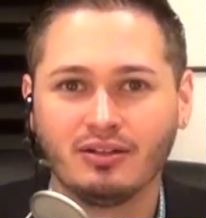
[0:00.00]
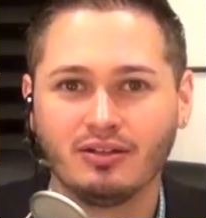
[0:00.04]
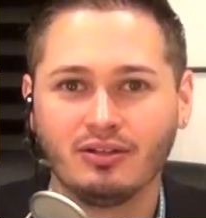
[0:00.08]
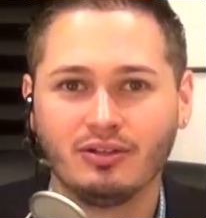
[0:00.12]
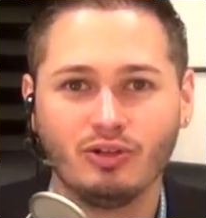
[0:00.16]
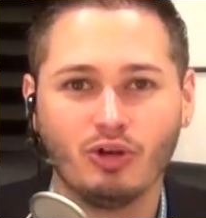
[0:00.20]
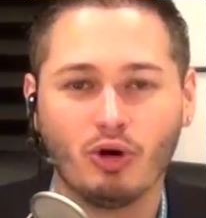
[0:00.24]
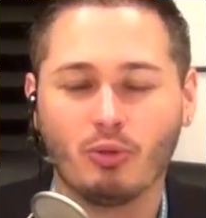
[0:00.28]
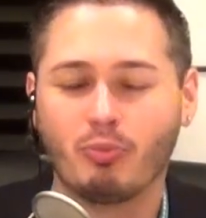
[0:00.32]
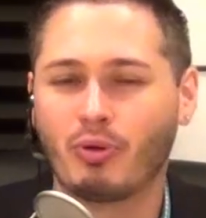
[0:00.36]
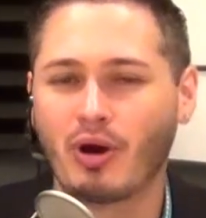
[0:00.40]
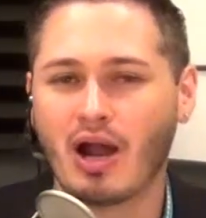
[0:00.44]

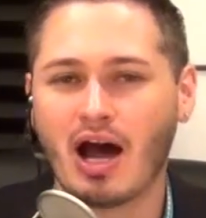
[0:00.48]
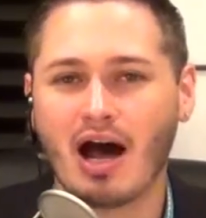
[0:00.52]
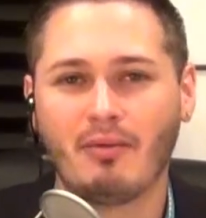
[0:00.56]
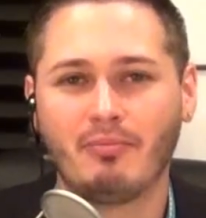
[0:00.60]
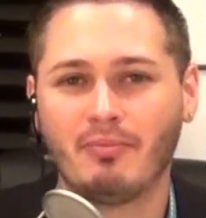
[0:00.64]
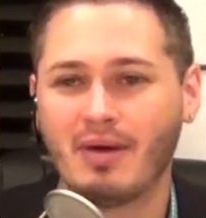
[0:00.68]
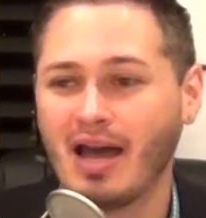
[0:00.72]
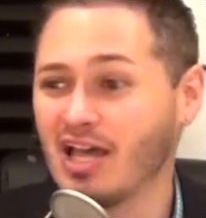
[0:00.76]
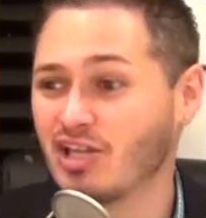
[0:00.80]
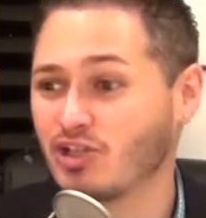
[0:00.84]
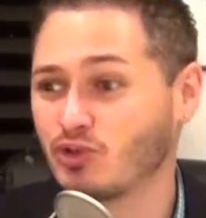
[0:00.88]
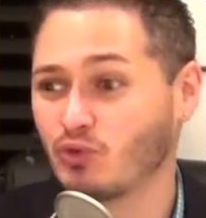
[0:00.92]
No
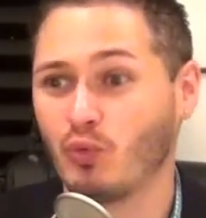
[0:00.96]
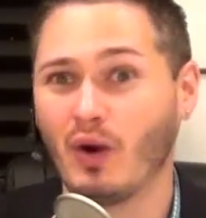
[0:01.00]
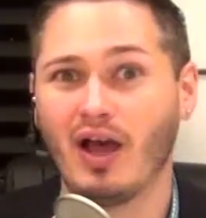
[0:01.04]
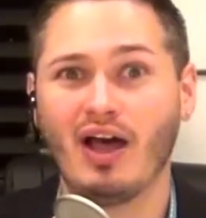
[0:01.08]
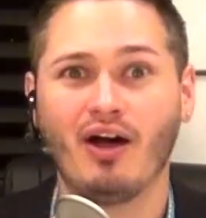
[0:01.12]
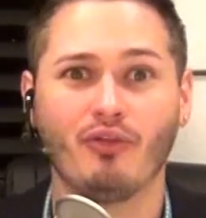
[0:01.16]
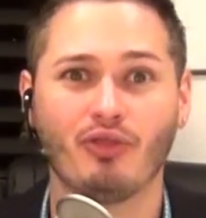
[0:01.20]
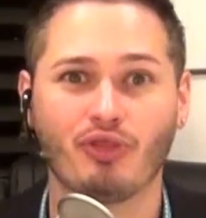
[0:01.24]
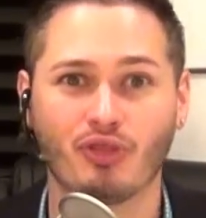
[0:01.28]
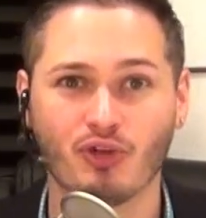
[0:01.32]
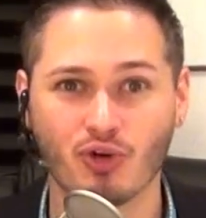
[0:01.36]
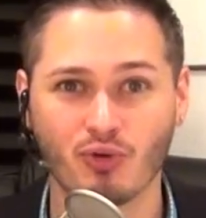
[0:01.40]
problem. As
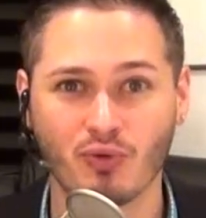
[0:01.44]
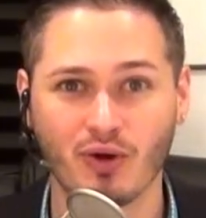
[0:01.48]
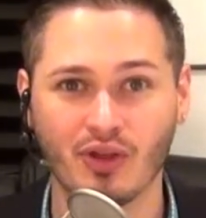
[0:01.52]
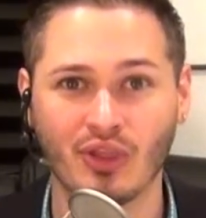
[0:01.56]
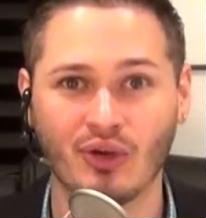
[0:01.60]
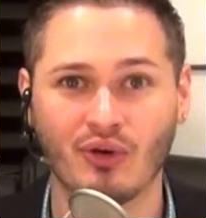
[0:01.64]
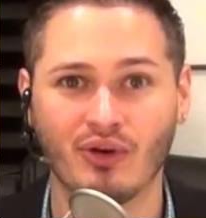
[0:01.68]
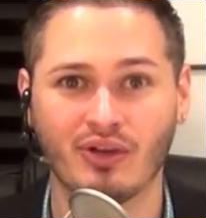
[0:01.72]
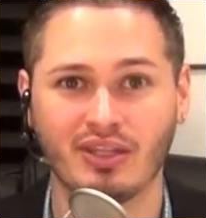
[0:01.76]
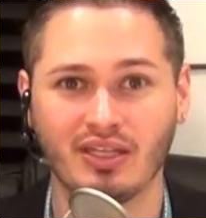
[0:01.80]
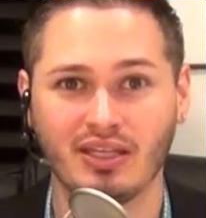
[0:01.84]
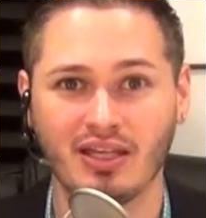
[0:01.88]
Weld threw in
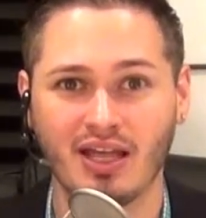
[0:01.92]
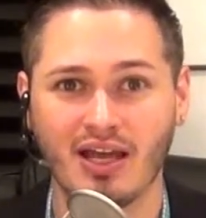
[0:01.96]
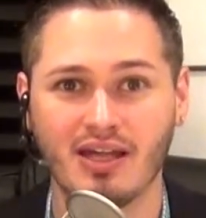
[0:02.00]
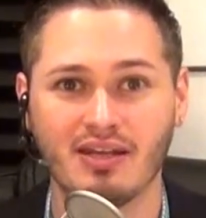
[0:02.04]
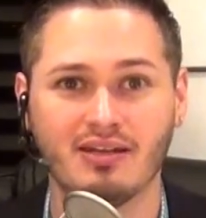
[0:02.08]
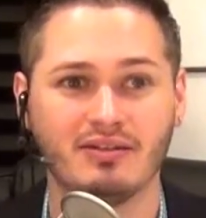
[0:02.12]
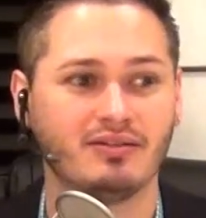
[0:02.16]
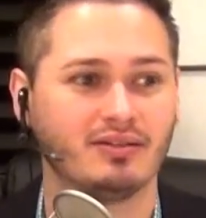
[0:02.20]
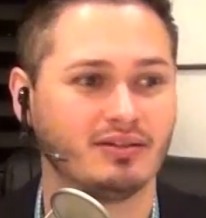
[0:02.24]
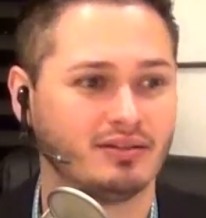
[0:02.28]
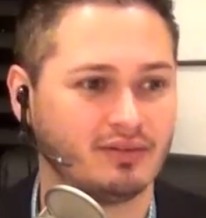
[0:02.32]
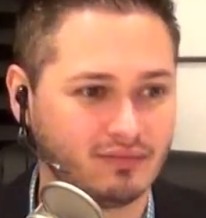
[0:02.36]
there at the
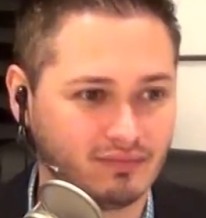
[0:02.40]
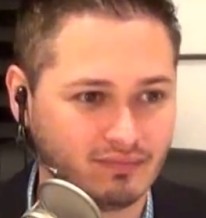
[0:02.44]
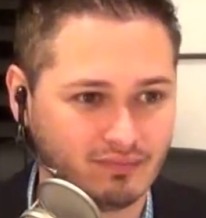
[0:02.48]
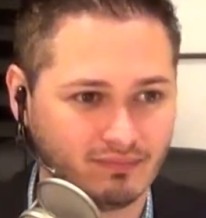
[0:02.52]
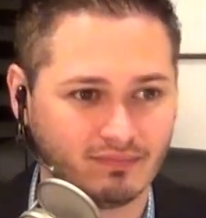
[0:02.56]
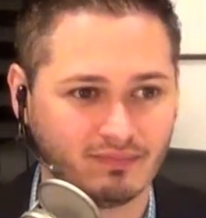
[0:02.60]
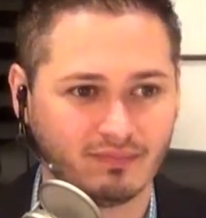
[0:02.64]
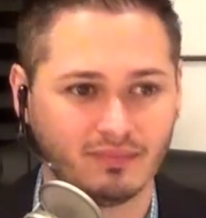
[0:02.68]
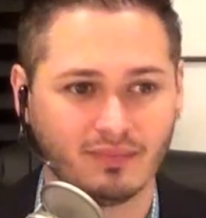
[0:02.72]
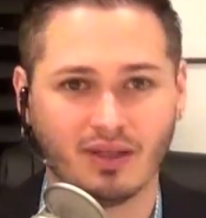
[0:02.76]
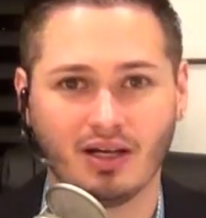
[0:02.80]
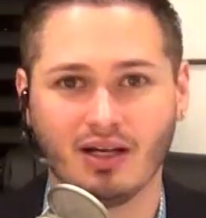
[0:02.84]
end.
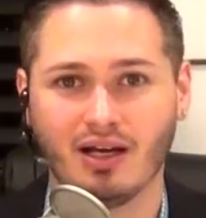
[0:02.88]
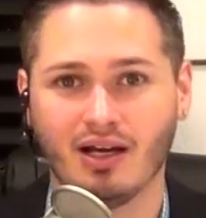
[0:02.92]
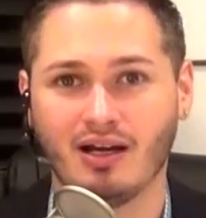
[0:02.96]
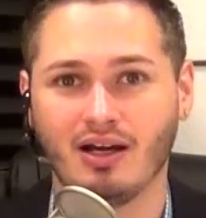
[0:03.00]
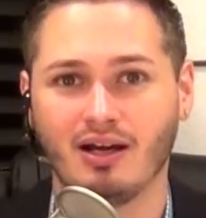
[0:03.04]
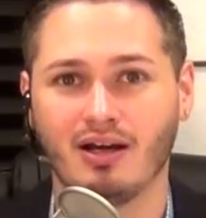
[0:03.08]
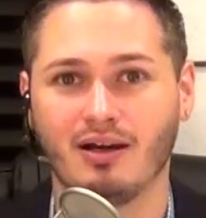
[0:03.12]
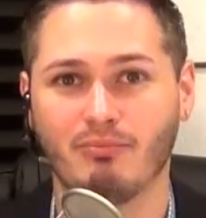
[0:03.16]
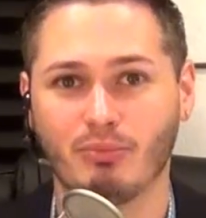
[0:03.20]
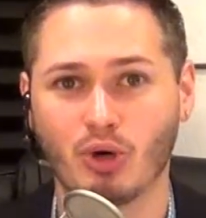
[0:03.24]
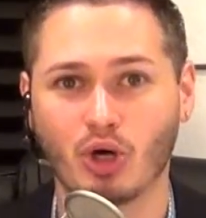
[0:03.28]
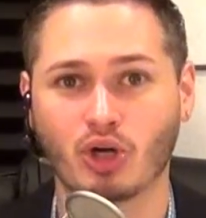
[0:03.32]

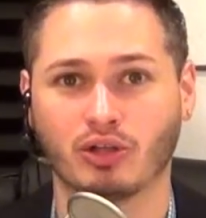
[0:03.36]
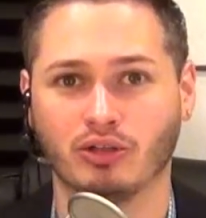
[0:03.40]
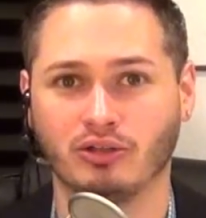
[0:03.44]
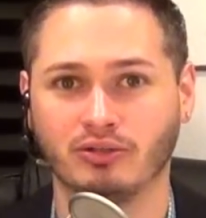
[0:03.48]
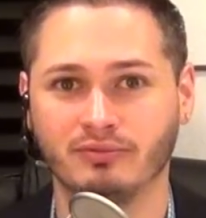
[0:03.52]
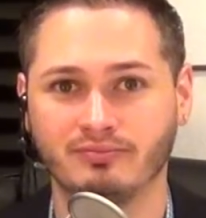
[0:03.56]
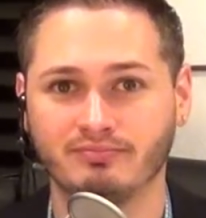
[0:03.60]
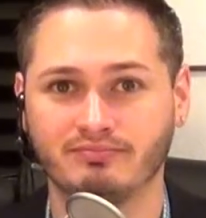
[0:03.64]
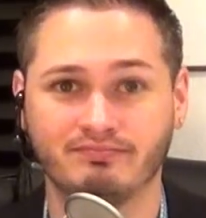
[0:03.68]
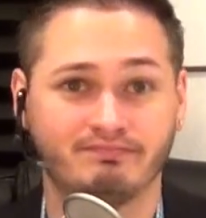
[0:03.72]
Uh, Merkel.